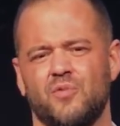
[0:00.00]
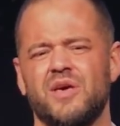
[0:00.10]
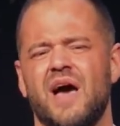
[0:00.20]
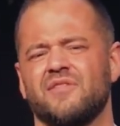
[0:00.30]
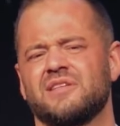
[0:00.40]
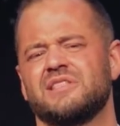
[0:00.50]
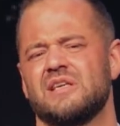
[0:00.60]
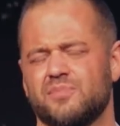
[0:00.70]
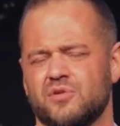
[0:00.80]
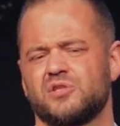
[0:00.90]
We have a
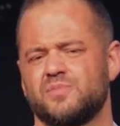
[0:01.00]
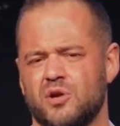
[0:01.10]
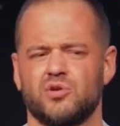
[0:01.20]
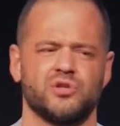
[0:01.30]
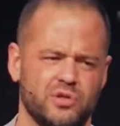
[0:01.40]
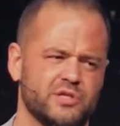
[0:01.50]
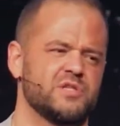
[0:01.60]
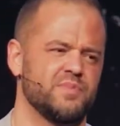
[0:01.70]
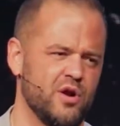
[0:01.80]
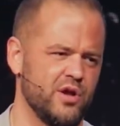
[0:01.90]
deeper spiritual
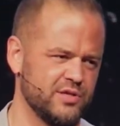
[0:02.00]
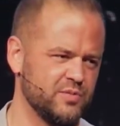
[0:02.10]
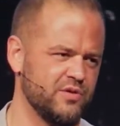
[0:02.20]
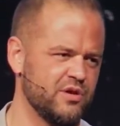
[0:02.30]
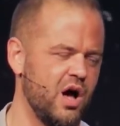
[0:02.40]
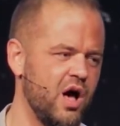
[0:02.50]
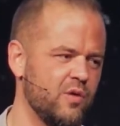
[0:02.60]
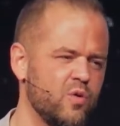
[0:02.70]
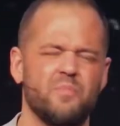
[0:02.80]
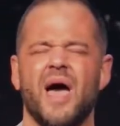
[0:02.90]
experience with God.
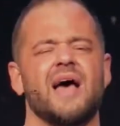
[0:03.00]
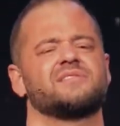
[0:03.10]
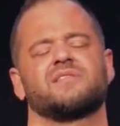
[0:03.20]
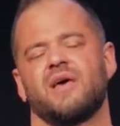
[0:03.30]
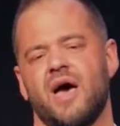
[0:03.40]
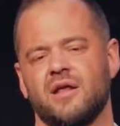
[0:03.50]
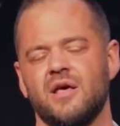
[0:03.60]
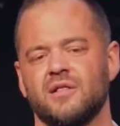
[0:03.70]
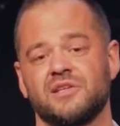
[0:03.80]
We're past that.